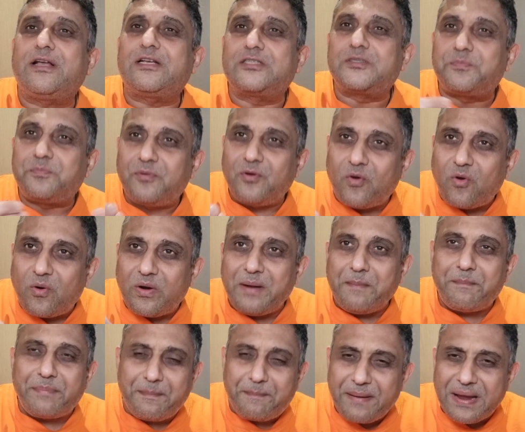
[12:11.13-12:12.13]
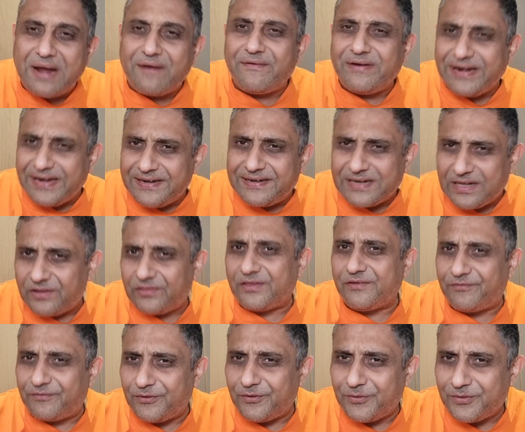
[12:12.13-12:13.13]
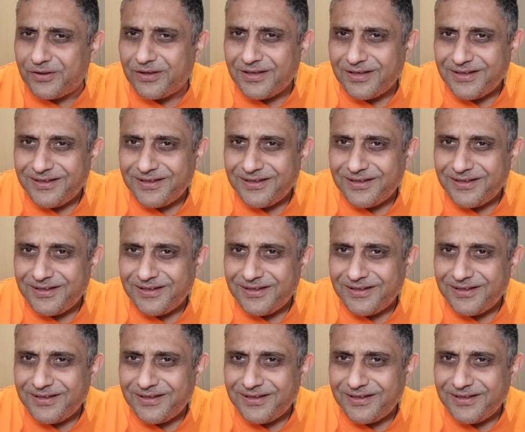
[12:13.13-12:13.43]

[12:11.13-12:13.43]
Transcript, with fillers: explore and prepare and eat healthy food.